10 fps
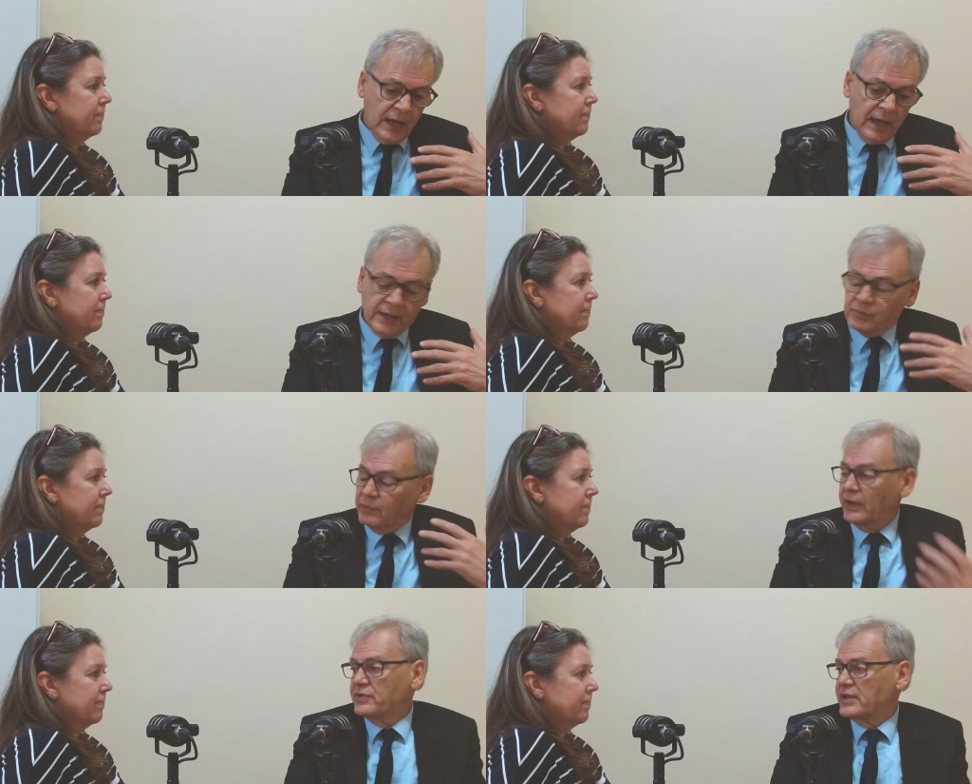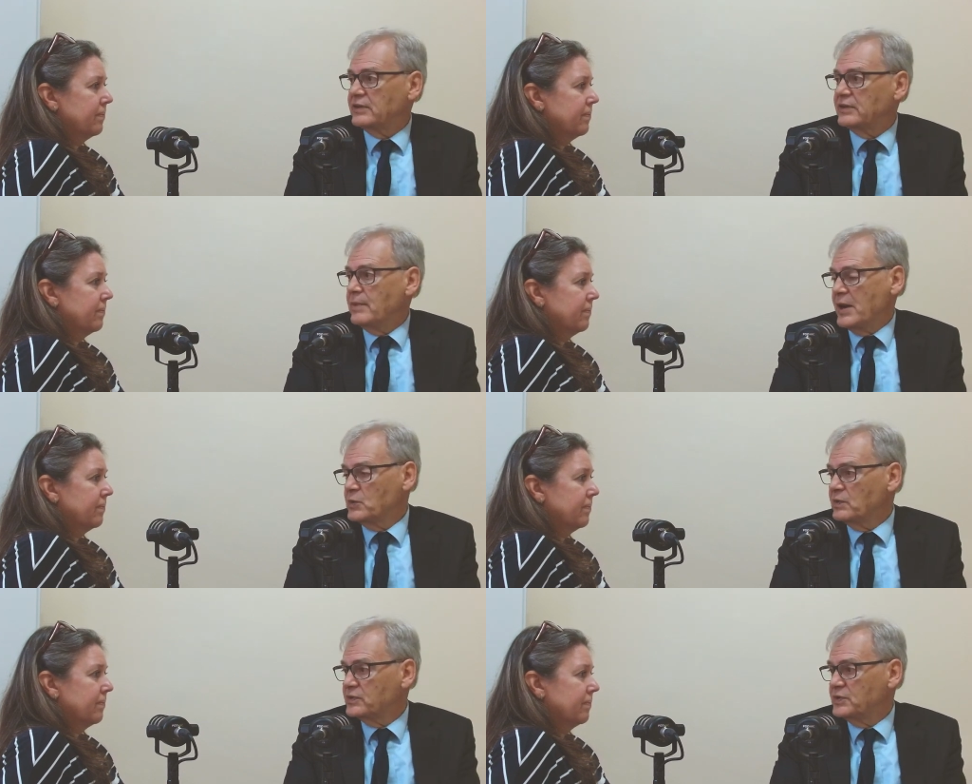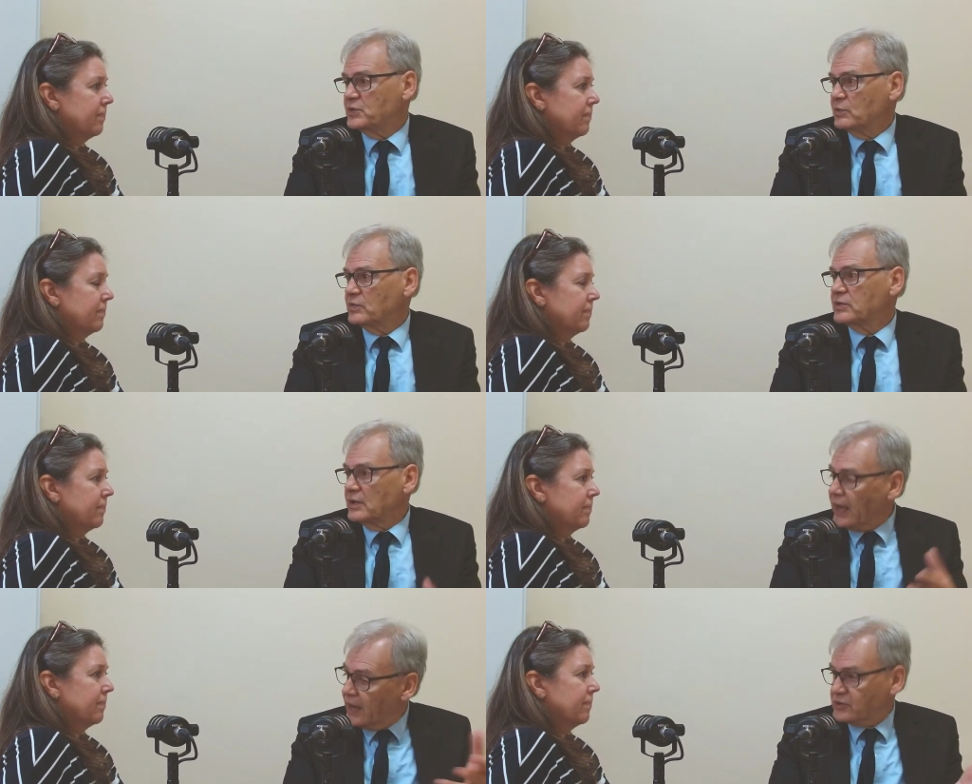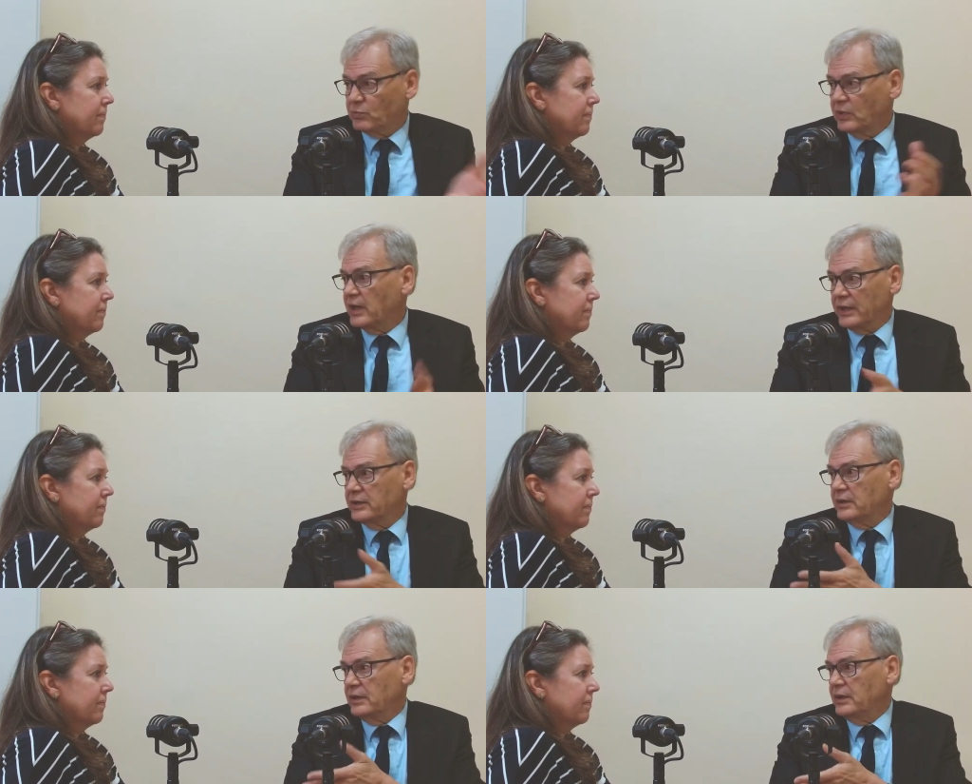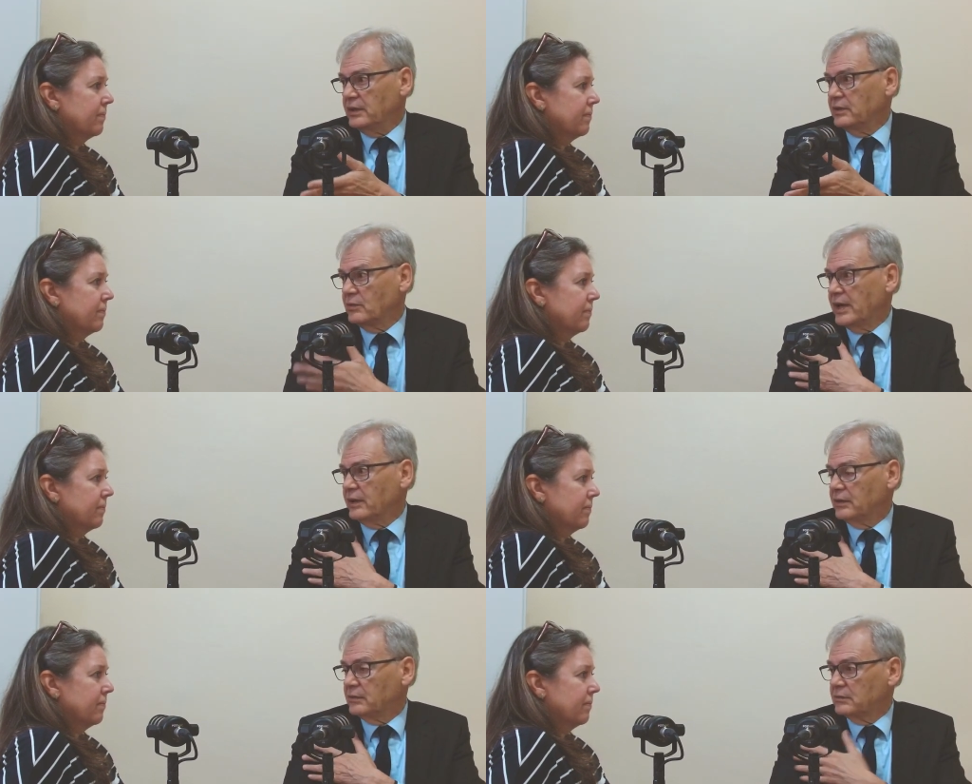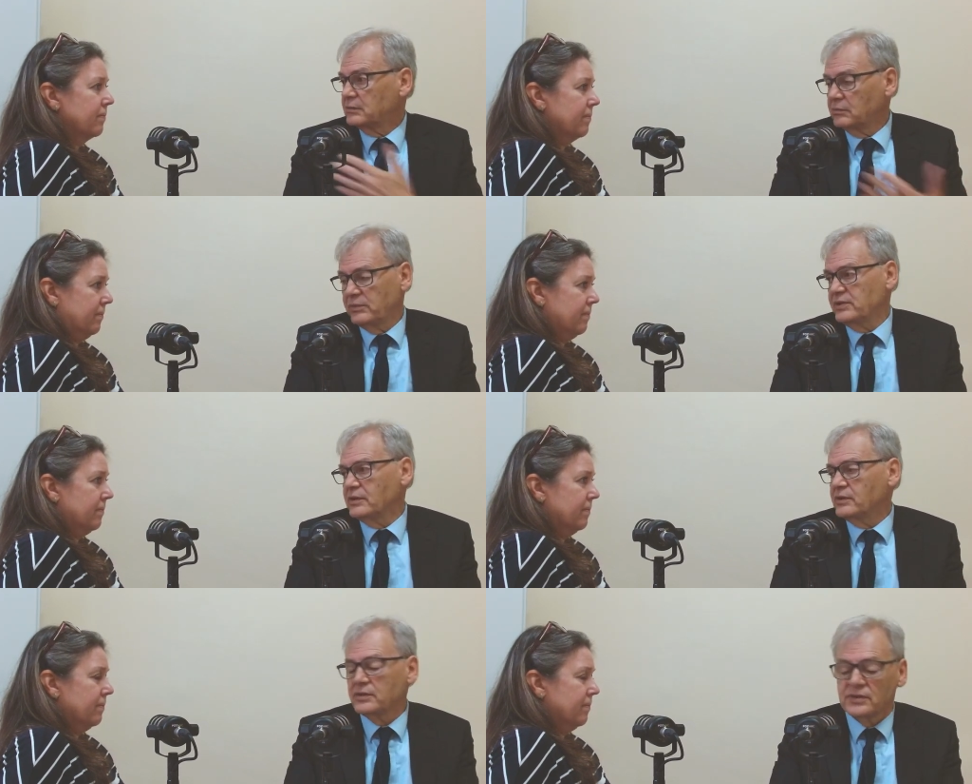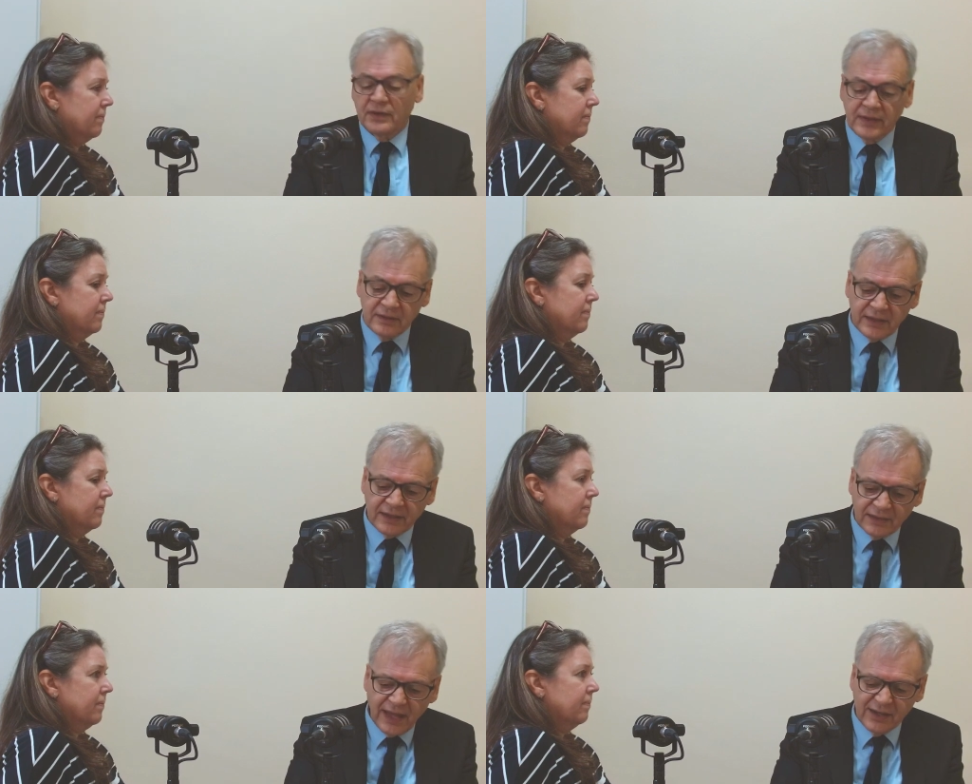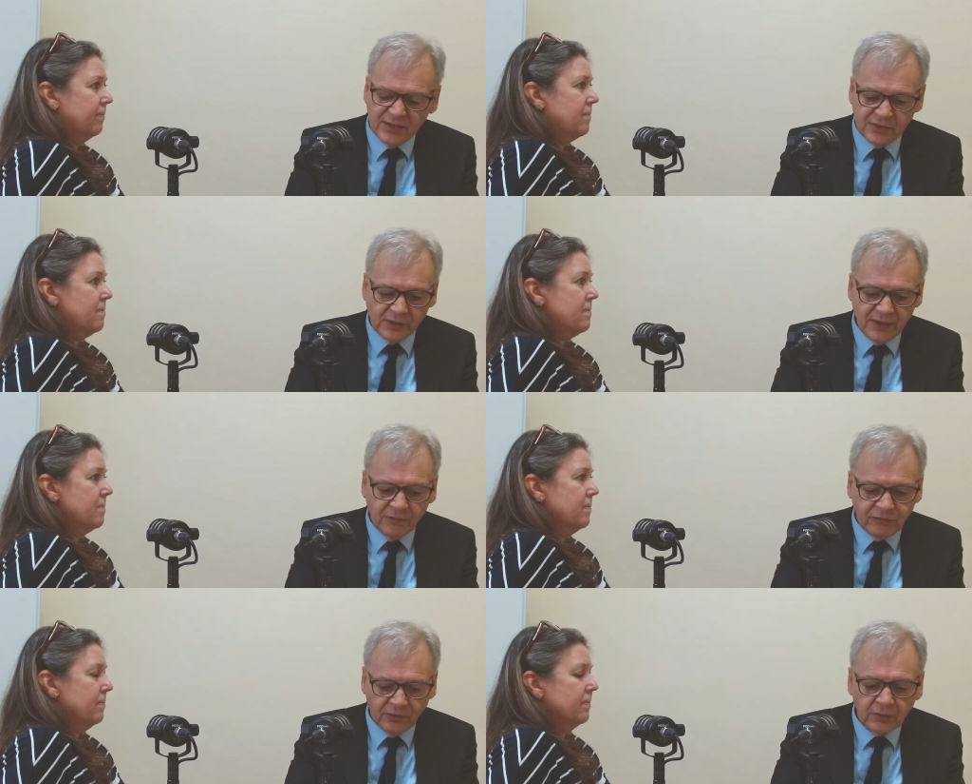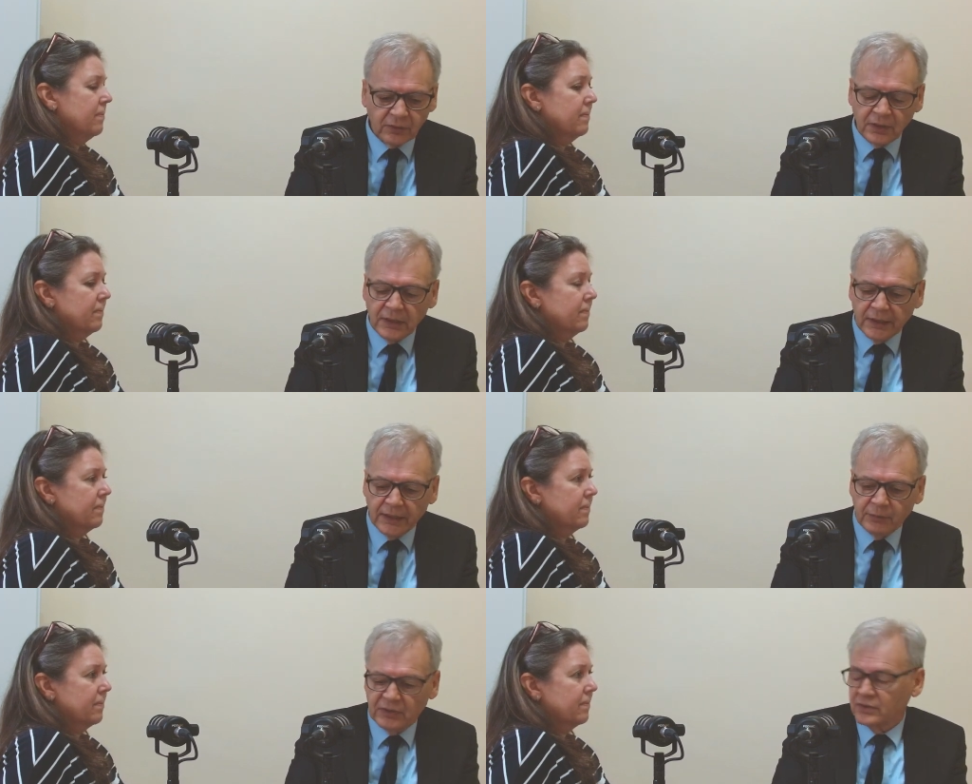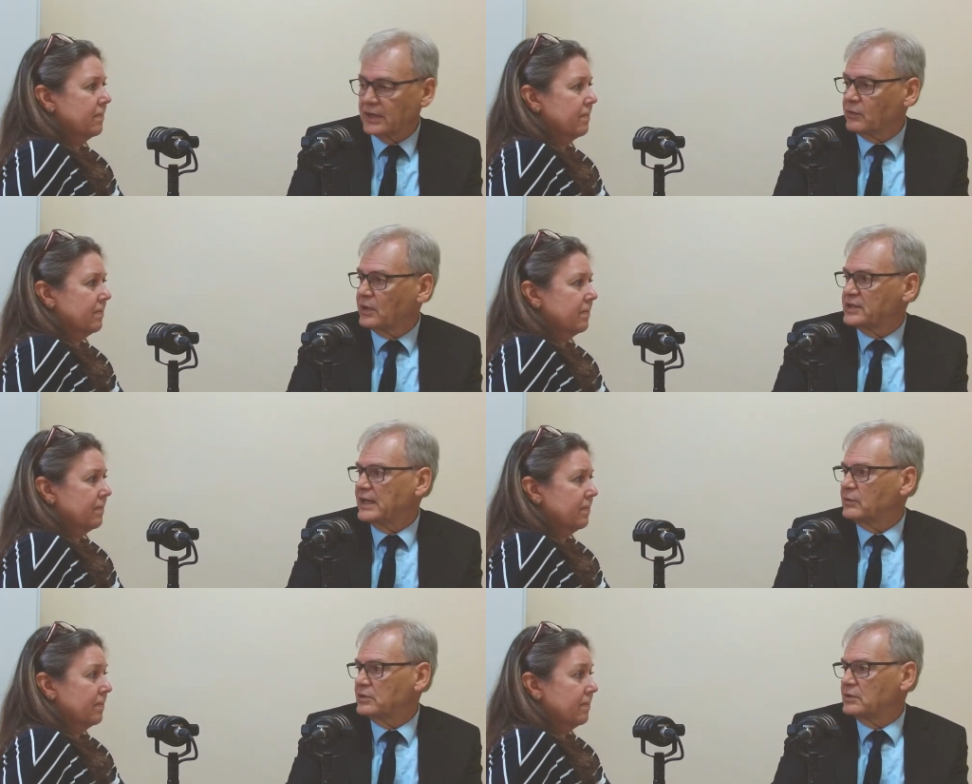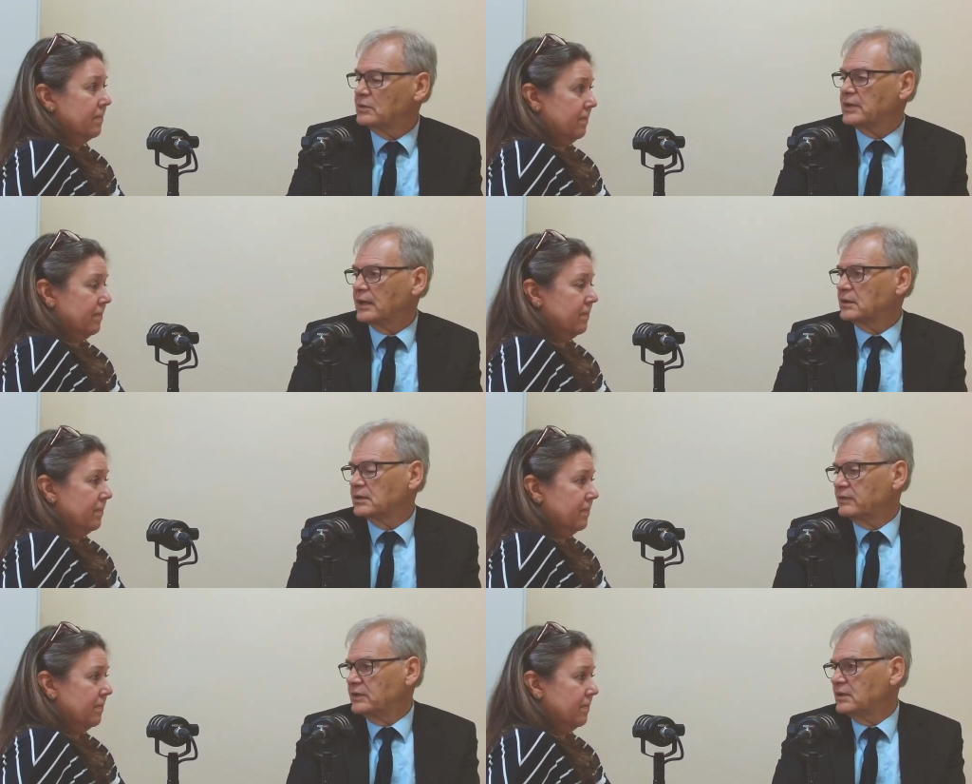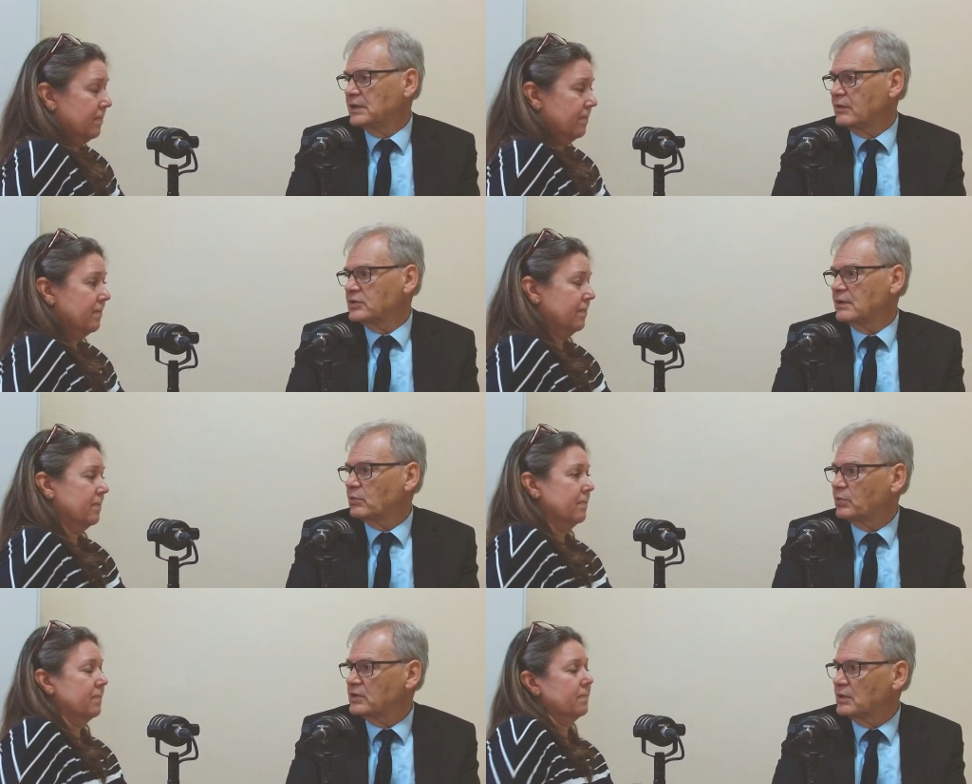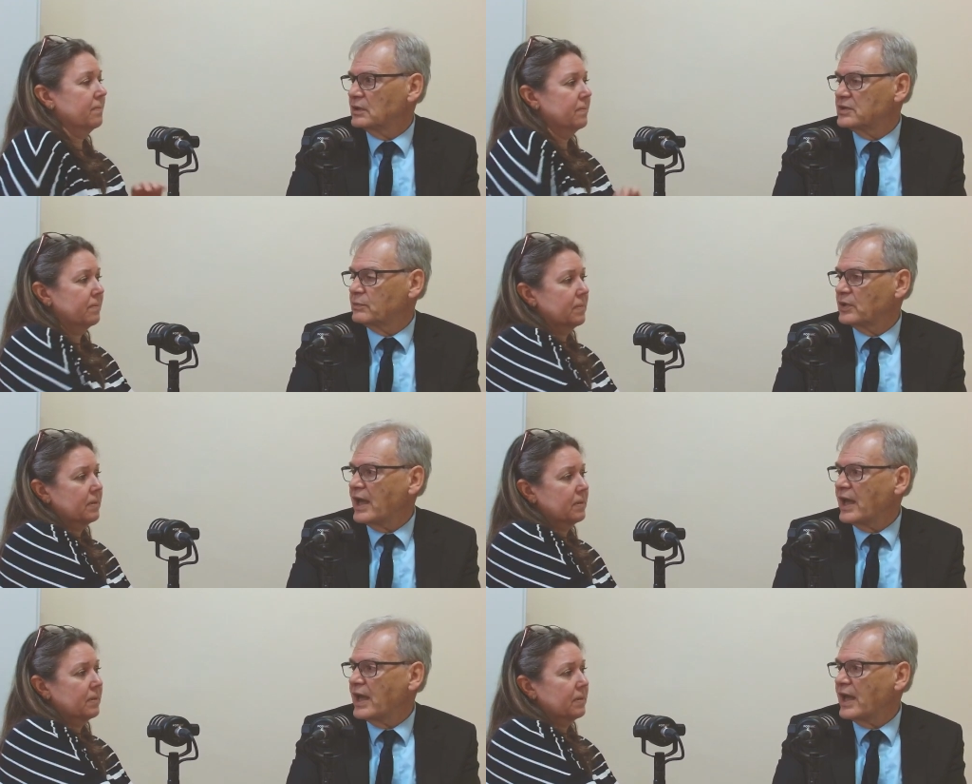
Speaker 1: and it promotes safety management systems as applied in the rail business. So that, that, that is sort of helpful um, because otherwise, how would you do that if you didn't have a separate, a separate